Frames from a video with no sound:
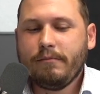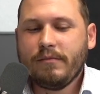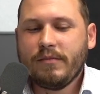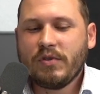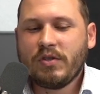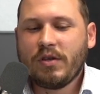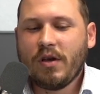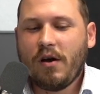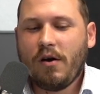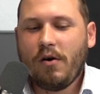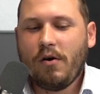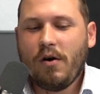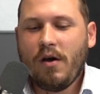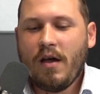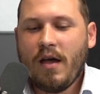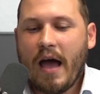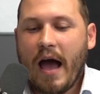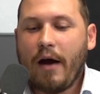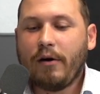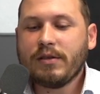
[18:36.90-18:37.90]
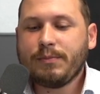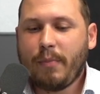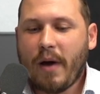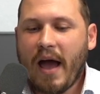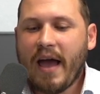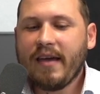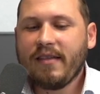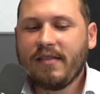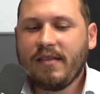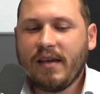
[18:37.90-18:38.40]
So I was
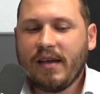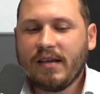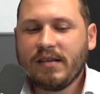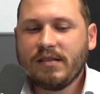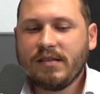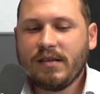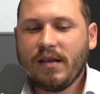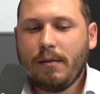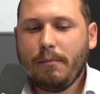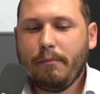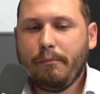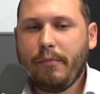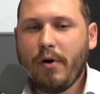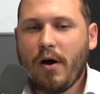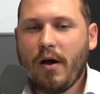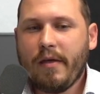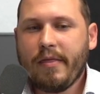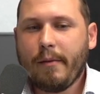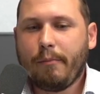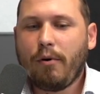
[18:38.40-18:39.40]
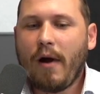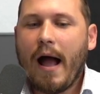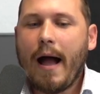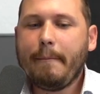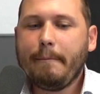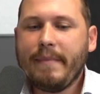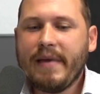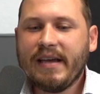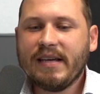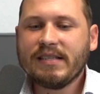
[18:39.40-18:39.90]
buying things, but the
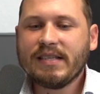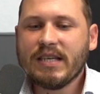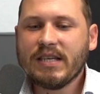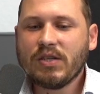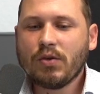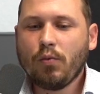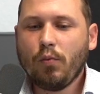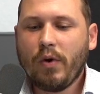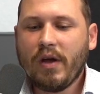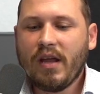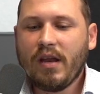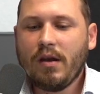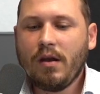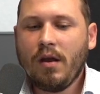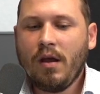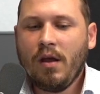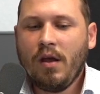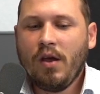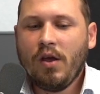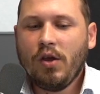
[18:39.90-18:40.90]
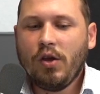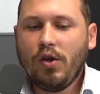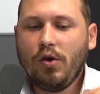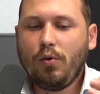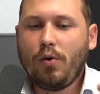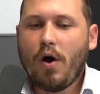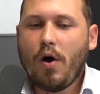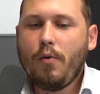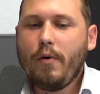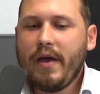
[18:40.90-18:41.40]
problem is when you
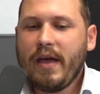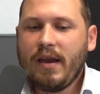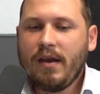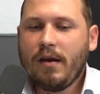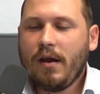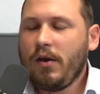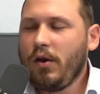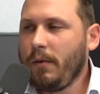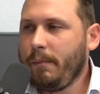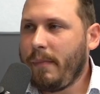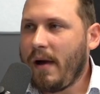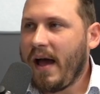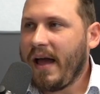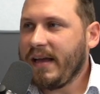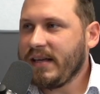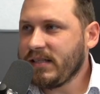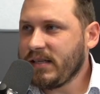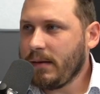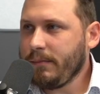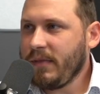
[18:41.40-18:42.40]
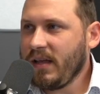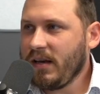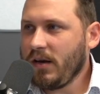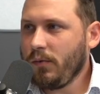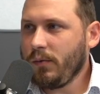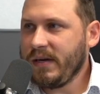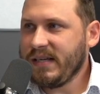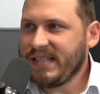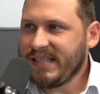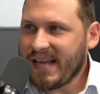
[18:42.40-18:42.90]
go in and you're buying something to
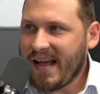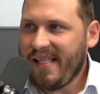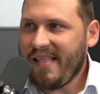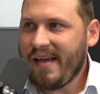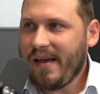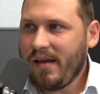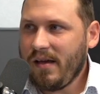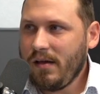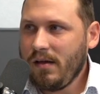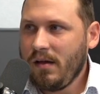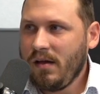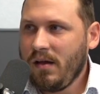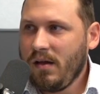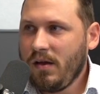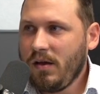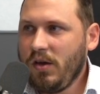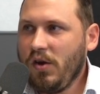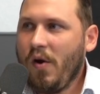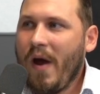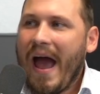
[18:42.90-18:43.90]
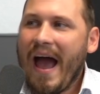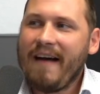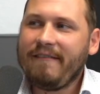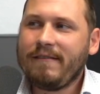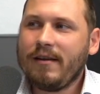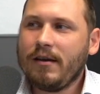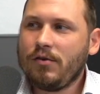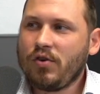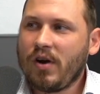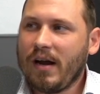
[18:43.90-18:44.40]
resell it, you have
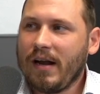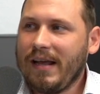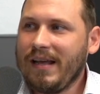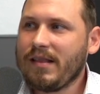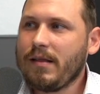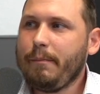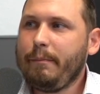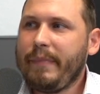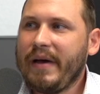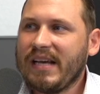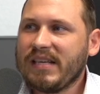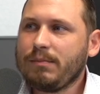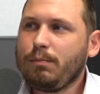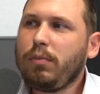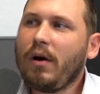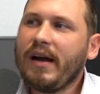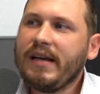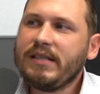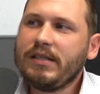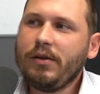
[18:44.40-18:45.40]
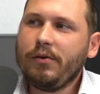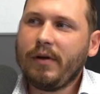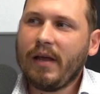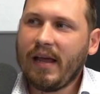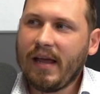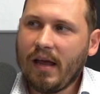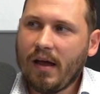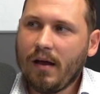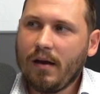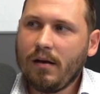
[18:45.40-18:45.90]
to try to get the best price you
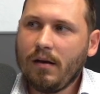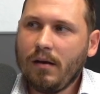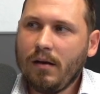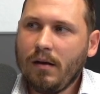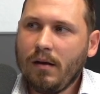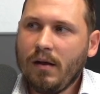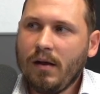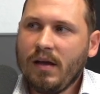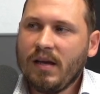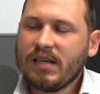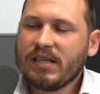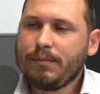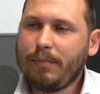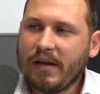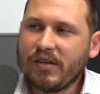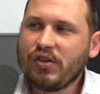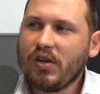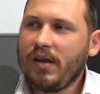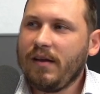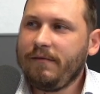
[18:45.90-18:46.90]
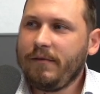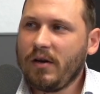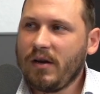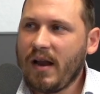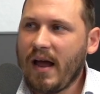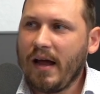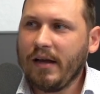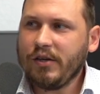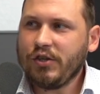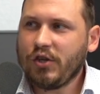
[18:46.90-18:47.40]
can, especially if you're
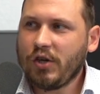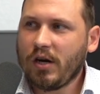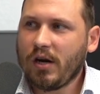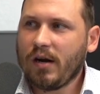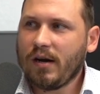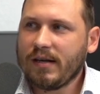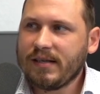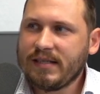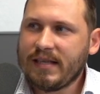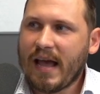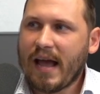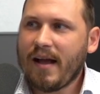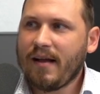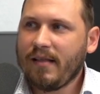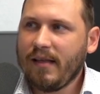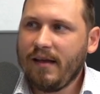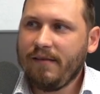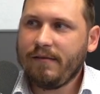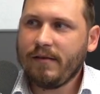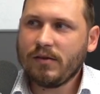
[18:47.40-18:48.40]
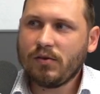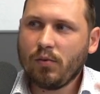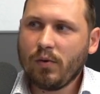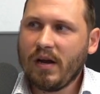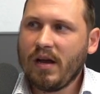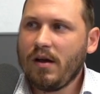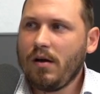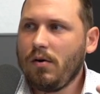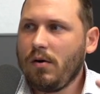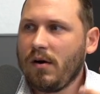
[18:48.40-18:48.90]
not sure exactly if it's
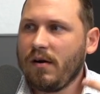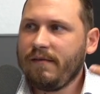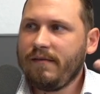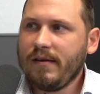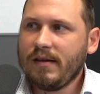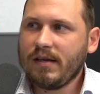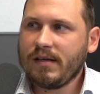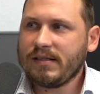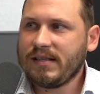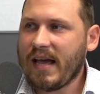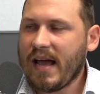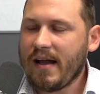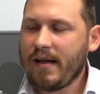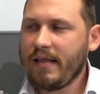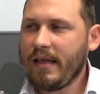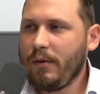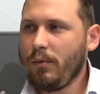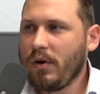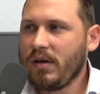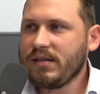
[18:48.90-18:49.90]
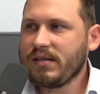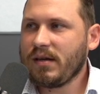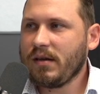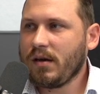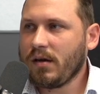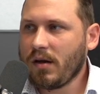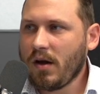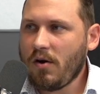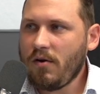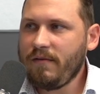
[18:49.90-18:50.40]
real or if exactly what it's going to
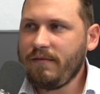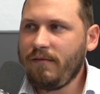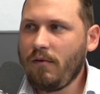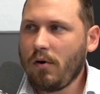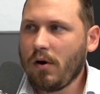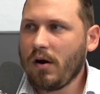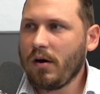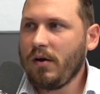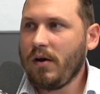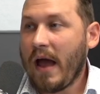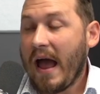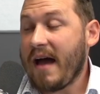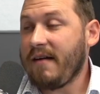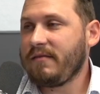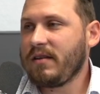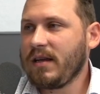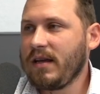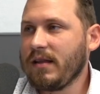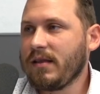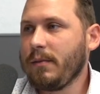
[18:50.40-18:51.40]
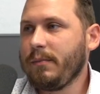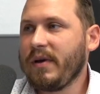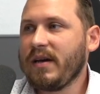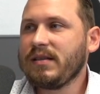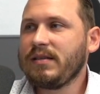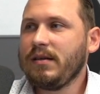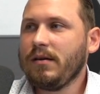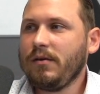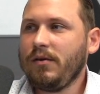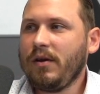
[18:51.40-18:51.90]
go for. You have to get the
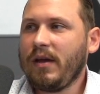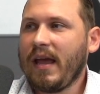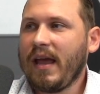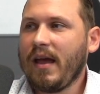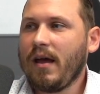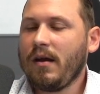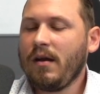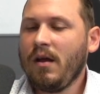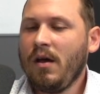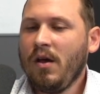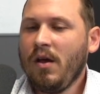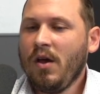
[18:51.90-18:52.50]
best deal you can.